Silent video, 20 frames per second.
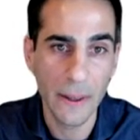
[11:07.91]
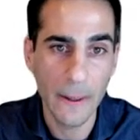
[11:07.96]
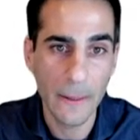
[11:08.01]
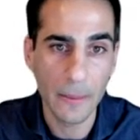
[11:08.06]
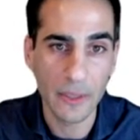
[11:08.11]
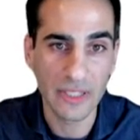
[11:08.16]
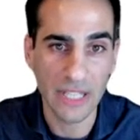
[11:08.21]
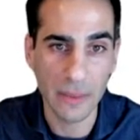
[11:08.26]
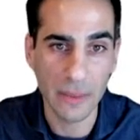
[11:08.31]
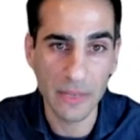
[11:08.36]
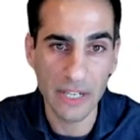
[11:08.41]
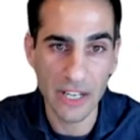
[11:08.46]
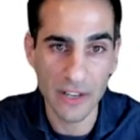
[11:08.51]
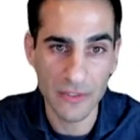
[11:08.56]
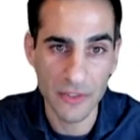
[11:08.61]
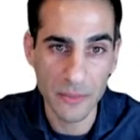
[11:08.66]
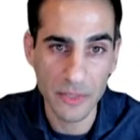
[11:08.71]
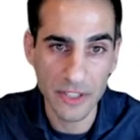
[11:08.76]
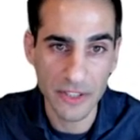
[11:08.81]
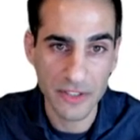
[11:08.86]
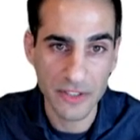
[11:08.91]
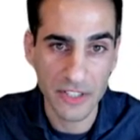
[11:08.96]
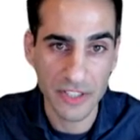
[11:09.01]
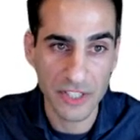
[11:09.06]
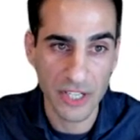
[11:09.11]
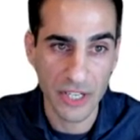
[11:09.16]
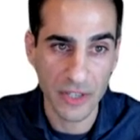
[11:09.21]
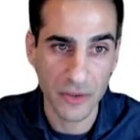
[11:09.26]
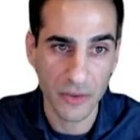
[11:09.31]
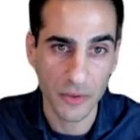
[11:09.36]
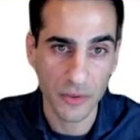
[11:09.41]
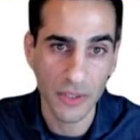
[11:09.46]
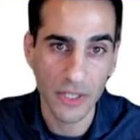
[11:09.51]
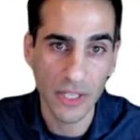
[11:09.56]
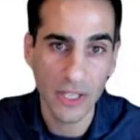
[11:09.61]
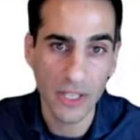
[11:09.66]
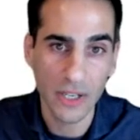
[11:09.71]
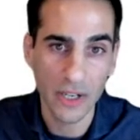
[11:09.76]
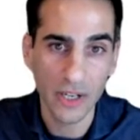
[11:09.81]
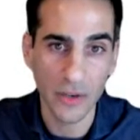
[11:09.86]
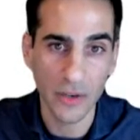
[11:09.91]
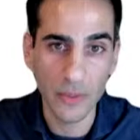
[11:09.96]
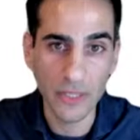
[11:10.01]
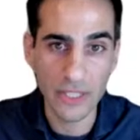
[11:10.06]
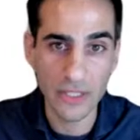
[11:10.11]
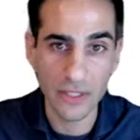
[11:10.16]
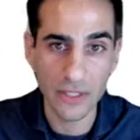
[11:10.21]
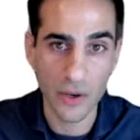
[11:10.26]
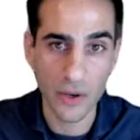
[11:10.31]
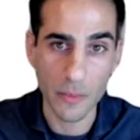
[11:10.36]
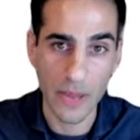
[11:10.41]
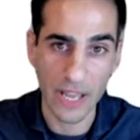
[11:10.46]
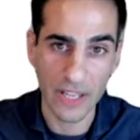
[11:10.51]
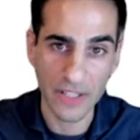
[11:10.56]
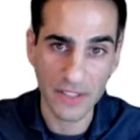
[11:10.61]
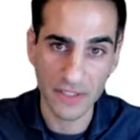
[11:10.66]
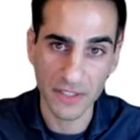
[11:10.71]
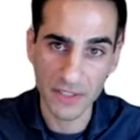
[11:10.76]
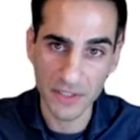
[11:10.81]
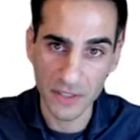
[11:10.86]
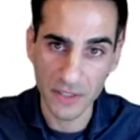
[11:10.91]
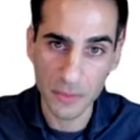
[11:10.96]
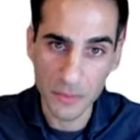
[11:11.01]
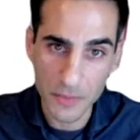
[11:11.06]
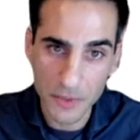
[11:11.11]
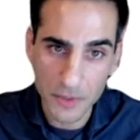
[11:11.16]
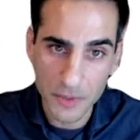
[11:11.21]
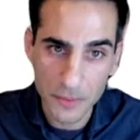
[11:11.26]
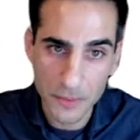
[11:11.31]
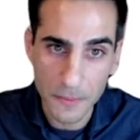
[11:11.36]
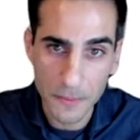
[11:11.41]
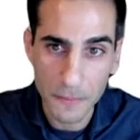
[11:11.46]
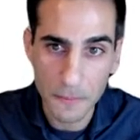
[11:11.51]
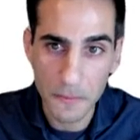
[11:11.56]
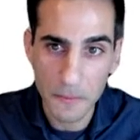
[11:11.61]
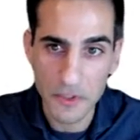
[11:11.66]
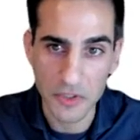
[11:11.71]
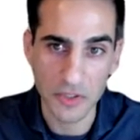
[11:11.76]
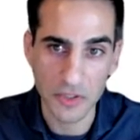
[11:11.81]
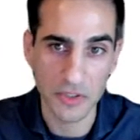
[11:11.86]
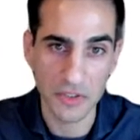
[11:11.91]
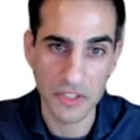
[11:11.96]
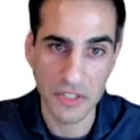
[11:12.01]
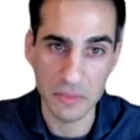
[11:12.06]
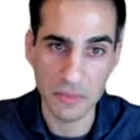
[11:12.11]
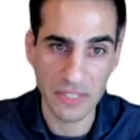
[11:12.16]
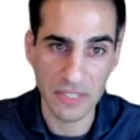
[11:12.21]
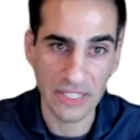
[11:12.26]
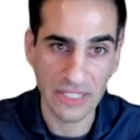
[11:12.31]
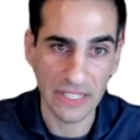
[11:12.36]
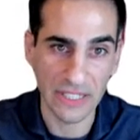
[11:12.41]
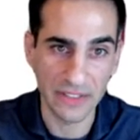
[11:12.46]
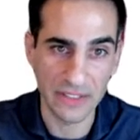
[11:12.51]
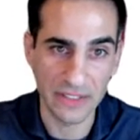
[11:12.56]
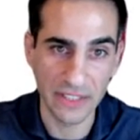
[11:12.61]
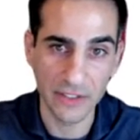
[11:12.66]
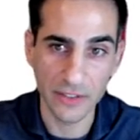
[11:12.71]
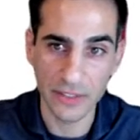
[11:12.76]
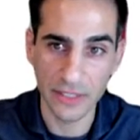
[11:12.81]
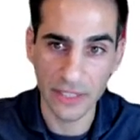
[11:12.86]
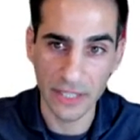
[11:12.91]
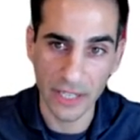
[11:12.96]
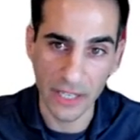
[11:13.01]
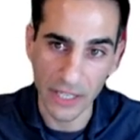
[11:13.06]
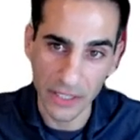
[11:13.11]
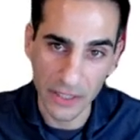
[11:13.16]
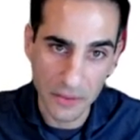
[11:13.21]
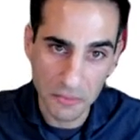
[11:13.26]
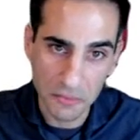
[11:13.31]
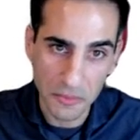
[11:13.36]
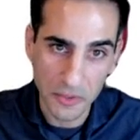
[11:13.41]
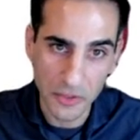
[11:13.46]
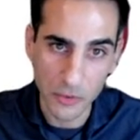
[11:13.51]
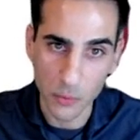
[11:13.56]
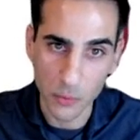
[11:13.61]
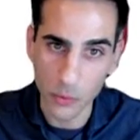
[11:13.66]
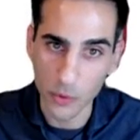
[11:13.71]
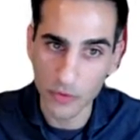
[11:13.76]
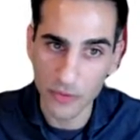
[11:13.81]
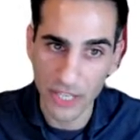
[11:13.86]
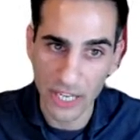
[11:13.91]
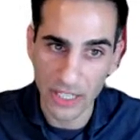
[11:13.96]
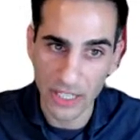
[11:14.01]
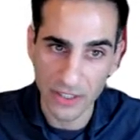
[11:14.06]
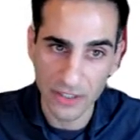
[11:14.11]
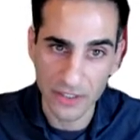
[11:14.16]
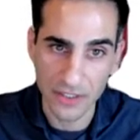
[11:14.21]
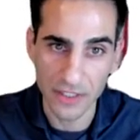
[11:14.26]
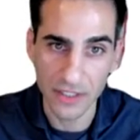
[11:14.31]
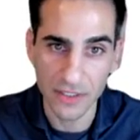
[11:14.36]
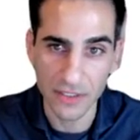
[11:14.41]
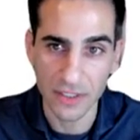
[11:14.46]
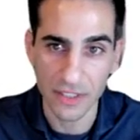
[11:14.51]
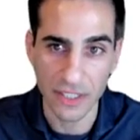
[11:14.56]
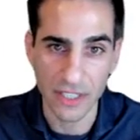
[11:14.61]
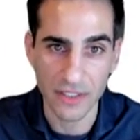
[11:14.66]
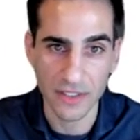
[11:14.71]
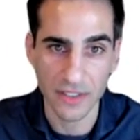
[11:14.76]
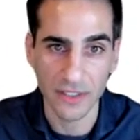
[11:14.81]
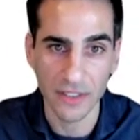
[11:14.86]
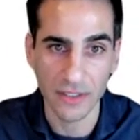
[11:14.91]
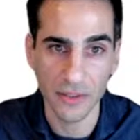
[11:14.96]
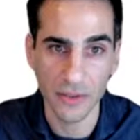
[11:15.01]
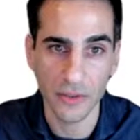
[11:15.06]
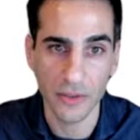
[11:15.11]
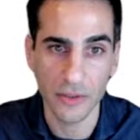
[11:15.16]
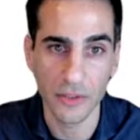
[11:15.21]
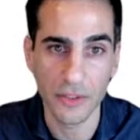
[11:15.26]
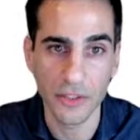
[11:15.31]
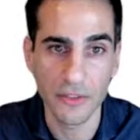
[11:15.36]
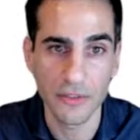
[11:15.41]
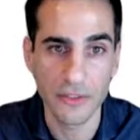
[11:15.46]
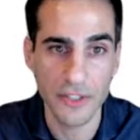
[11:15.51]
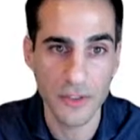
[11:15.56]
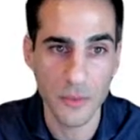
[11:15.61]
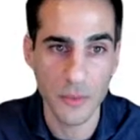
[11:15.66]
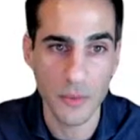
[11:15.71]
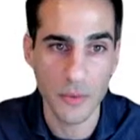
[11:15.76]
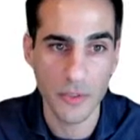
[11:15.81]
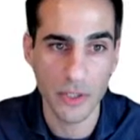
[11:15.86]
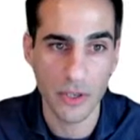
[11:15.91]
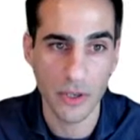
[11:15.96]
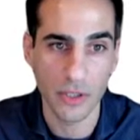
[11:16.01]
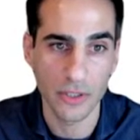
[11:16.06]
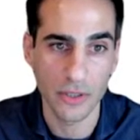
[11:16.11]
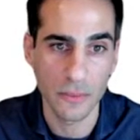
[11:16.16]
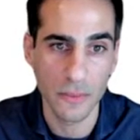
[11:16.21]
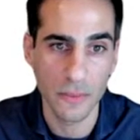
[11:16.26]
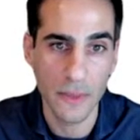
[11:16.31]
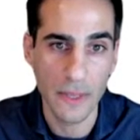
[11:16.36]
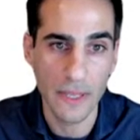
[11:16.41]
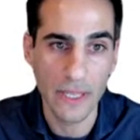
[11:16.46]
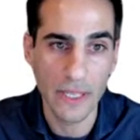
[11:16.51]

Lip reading: But Lyman Alpha emitters in general are really low mass systems. So something like 10 to the 9 dwarf galaxies, I guess in the local universe, we would call them.